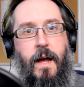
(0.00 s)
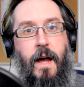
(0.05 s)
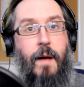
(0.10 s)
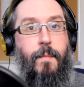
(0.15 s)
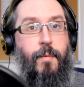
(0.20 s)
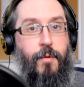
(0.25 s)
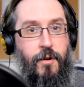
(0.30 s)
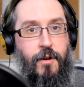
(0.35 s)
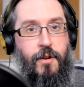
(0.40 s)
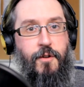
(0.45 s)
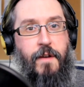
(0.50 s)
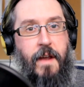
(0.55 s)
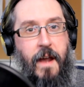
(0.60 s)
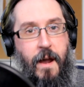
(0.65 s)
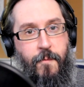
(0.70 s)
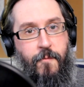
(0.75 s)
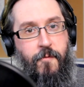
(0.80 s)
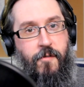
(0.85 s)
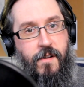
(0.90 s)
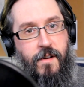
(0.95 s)
I bought a new
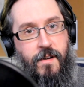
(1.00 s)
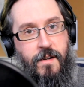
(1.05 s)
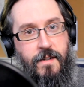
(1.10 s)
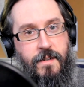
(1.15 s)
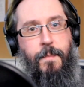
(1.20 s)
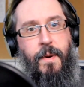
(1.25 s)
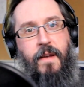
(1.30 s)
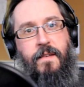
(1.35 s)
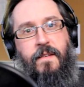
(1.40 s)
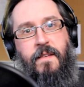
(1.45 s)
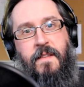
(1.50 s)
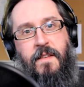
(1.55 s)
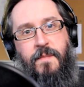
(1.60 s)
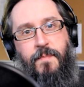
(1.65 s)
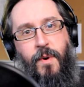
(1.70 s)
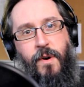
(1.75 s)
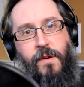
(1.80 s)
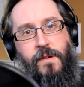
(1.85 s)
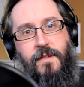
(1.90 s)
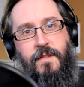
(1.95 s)
camera, but it's in this
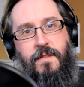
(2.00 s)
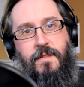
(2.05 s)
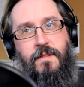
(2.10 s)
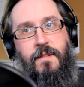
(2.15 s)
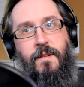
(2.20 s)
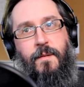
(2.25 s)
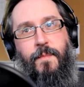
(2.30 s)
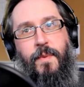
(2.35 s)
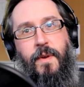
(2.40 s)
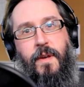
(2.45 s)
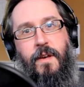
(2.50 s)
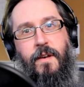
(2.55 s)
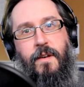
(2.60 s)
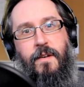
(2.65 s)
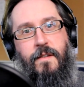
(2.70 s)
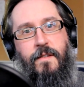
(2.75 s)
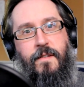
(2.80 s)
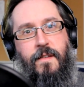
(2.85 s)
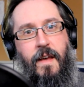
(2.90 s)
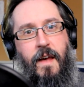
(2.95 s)
box
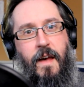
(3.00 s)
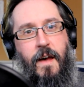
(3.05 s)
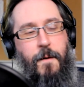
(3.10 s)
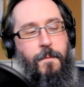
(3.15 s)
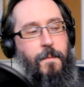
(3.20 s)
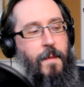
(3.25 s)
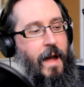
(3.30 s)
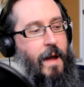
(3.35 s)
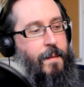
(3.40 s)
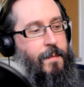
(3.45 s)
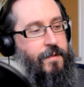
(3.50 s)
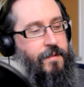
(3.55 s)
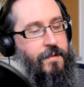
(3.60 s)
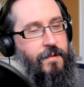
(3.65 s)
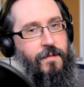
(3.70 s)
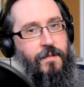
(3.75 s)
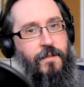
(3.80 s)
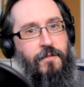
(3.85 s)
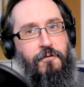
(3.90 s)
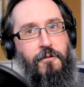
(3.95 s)
because
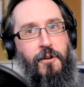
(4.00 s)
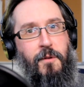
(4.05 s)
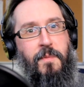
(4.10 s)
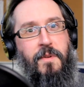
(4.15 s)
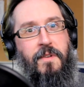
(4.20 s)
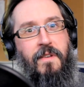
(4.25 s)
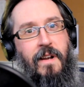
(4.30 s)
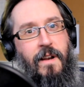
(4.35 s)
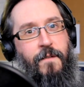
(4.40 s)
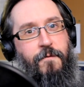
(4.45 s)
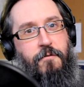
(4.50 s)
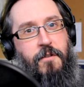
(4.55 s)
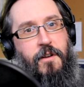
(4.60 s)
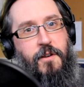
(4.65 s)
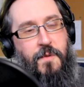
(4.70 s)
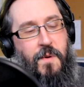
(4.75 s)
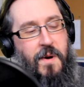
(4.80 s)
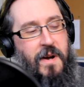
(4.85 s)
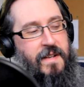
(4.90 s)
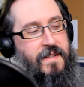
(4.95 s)
Amazon screwed up the delivery
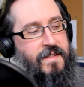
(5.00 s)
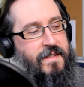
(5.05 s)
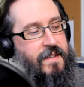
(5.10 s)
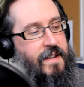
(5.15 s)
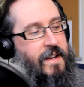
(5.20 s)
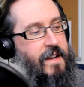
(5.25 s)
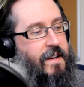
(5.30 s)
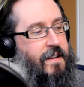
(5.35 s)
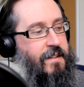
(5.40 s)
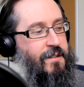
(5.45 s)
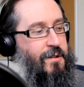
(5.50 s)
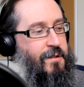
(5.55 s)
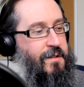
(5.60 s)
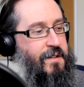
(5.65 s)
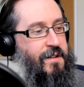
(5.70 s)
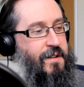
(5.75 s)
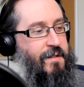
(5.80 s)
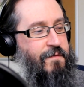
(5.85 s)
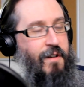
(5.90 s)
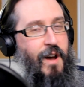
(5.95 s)
twice, so it
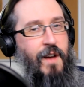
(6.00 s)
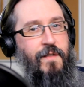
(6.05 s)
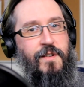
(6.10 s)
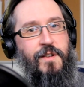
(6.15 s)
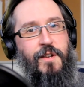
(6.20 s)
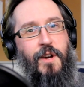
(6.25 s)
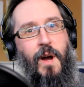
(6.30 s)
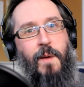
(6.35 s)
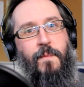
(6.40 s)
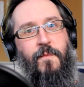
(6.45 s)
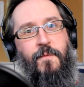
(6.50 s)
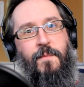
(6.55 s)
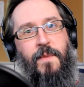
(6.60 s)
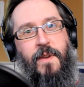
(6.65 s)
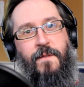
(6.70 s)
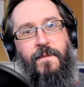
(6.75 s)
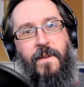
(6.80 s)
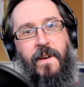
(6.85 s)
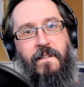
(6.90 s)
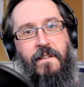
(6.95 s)
didn't arrive in time for me
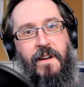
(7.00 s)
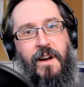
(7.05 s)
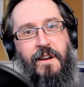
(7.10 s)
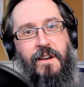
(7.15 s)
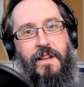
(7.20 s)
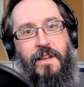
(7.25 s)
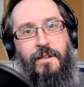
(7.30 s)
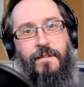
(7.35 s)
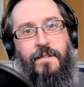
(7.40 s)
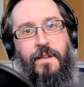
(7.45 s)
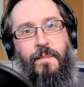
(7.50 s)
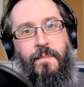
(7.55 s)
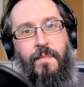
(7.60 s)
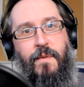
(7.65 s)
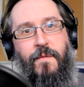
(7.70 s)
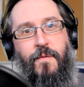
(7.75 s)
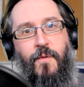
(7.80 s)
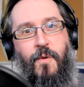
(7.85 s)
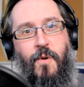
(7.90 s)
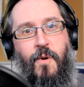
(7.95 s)
to figure out how to use it
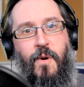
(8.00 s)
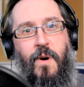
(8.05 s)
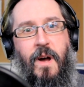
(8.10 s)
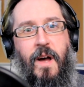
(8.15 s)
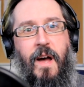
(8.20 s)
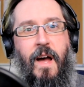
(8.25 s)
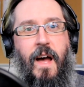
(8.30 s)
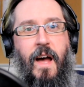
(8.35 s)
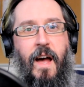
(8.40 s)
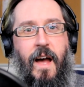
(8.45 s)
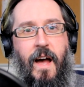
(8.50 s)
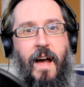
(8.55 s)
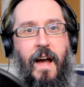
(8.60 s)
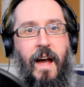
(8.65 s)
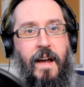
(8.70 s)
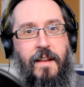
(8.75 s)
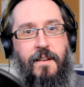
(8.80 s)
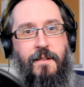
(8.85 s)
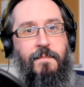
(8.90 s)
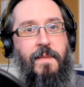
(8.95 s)
before I
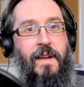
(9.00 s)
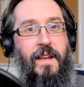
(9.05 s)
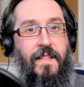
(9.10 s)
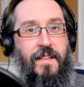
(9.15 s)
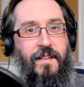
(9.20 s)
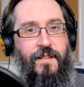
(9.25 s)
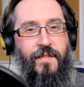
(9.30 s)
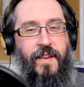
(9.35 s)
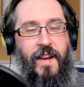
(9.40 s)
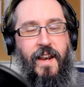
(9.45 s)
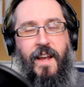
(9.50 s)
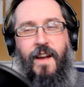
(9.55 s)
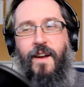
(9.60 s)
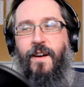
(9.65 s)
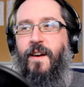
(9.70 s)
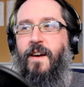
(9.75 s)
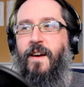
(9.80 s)
had to make this video.